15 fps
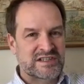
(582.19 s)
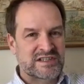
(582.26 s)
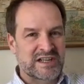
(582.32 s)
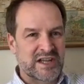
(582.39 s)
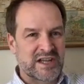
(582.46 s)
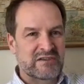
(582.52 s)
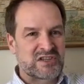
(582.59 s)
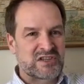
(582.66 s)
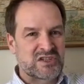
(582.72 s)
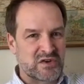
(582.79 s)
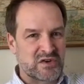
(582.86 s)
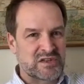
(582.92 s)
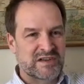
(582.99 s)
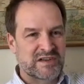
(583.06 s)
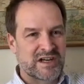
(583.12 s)
There are
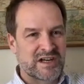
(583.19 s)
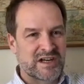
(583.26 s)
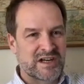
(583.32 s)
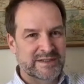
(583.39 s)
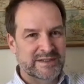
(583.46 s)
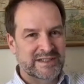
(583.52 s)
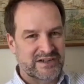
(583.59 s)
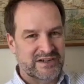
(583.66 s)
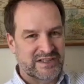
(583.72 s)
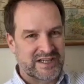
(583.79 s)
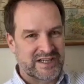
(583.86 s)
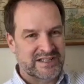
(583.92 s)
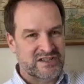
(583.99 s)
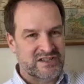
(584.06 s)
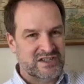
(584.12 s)
stocks of carbon
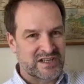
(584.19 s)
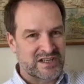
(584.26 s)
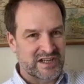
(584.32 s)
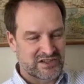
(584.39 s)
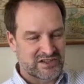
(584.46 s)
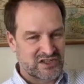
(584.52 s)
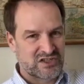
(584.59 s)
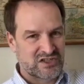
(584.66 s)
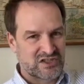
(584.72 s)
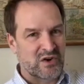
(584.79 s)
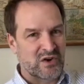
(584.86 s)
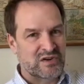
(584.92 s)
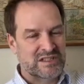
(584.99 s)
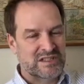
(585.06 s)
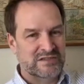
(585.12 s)
dioxide and
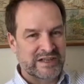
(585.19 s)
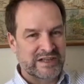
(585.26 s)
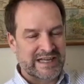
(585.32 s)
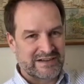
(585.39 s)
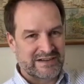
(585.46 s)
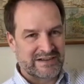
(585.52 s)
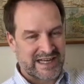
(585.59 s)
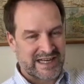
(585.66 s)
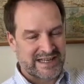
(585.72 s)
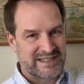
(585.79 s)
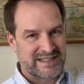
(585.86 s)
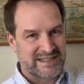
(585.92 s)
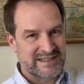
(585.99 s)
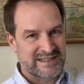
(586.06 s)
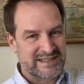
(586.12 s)
stocks of greenhouse
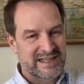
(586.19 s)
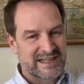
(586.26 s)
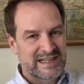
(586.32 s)
gases,